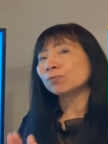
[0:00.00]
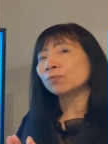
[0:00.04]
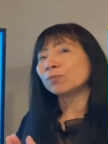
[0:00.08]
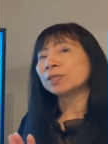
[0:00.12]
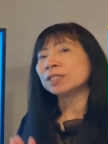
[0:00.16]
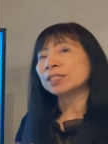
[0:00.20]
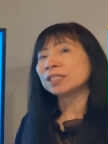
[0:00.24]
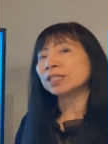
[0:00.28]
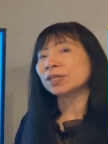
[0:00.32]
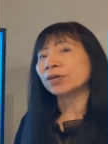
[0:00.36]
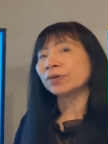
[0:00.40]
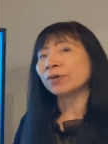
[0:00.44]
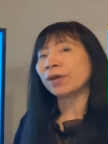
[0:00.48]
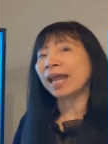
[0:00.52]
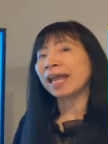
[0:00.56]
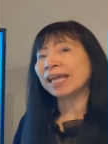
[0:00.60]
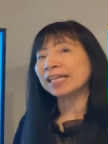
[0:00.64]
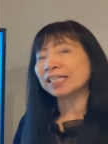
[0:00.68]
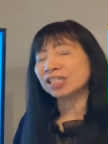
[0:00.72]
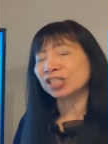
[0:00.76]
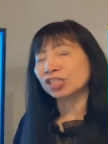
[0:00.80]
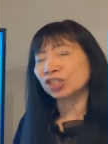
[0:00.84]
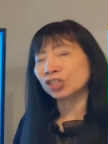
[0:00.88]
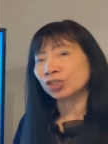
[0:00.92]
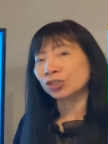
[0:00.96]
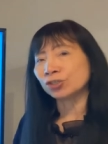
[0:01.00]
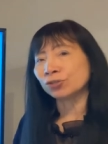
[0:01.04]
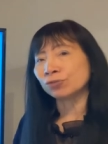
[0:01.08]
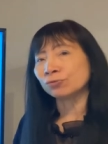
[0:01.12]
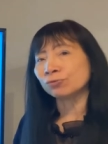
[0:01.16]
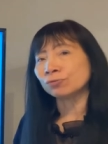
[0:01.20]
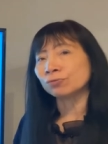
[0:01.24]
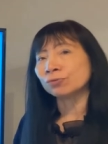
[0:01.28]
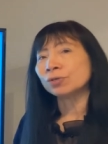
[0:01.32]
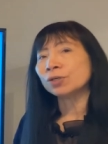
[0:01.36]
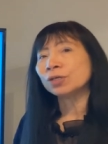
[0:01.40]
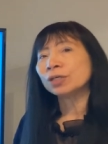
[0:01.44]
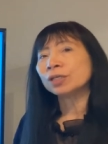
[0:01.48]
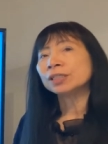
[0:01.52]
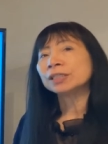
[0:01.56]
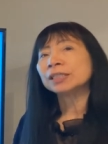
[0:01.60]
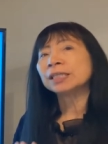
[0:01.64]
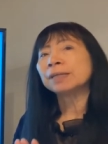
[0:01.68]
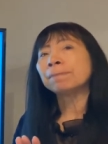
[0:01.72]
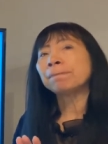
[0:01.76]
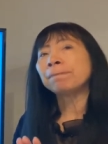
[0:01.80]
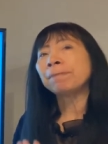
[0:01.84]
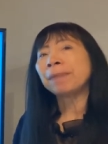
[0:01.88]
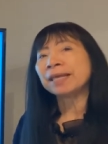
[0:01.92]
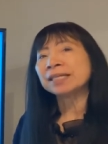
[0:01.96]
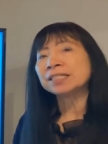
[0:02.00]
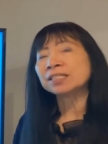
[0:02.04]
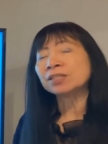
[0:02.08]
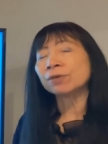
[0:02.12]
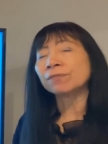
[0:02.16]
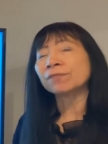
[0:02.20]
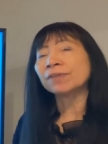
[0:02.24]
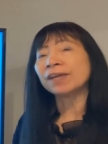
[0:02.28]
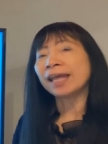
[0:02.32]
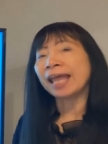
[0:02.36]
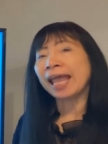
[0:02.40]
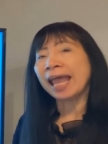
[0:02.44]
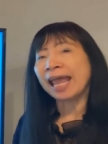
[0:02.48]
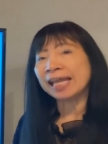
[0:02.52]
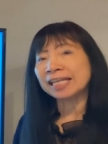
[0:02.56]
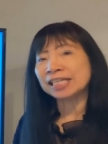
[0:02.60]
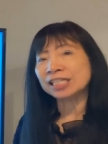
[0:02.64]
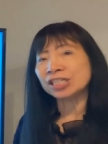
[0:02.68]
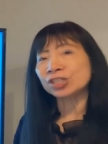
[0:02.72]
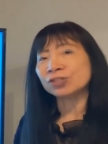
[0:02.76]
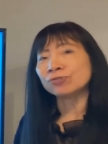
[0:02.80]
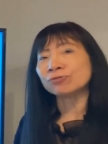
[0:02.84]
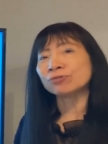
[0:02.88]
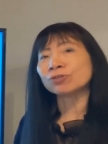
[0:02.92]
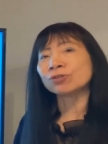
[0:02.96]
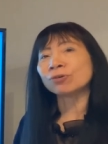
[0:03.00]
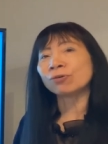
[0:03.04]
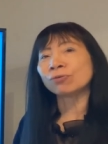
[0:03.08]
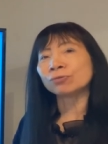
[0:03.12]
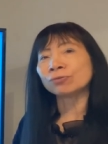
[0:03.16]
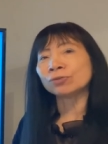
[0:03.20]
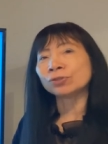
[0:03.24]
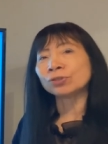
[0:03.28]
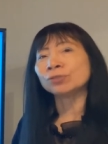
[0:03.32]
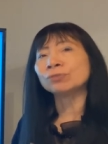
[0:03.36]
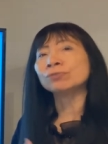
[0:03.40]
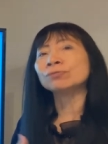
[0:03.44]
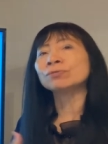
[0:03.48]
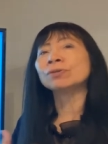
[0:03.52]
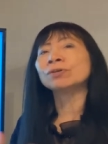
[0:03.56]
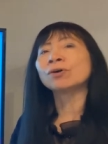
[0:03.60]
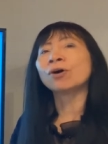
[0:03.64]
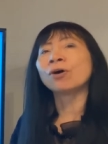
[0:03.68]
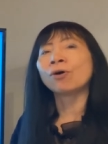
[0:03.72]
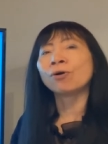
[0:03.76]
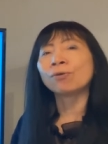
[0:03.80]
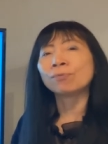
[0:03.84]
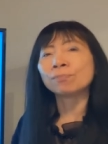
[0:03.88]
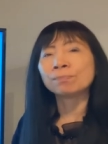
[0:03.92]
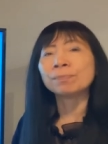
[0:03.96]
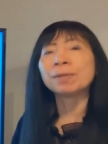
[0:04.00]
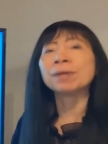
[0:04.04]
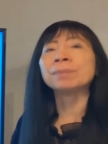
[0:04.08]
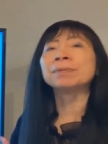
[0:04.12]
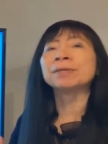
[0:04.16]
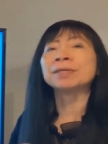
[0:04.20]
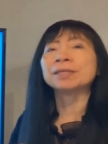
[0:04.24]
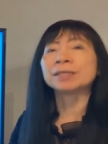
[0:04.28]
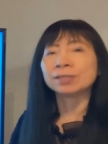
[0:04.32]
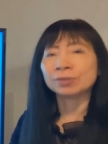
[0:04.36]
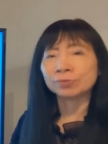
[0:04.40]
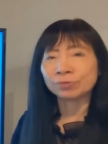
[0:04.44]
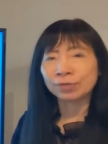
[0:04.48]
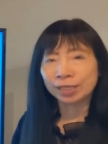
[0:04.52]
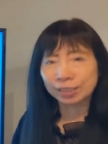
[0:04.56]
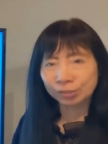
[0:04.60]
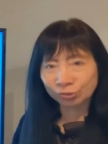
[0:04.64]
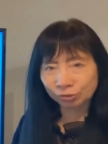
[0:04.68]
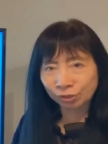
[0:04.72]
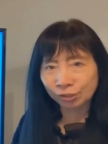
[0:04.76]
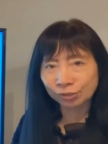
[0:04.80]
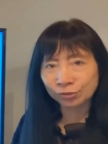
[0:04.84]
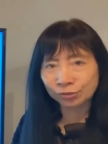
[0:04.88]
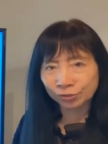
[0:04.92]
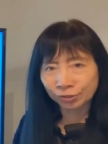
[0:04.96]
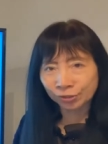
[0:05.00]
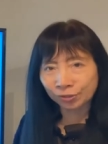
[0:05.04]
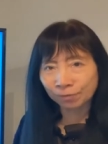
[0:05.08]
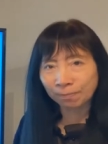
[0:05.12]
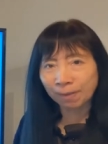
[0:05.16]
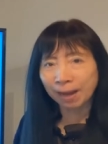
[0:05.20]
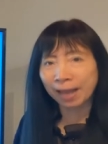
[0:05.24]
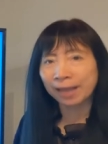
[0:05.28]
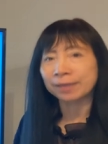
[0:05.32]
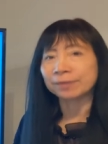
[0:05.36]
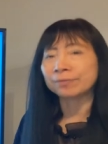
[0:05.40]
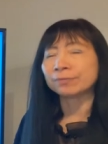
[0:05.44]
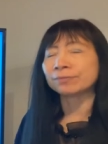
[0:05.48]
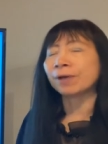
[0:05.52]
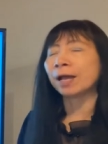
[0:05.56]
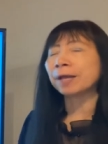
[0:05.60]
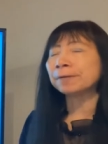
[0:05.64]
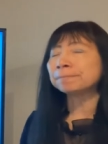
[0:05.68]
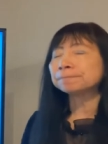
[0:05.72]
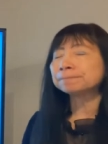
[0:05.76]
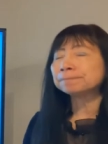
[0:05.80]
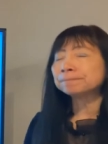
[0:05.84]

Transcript: with their attitude, the base of their attitude, so you maybe you can change their mind, right?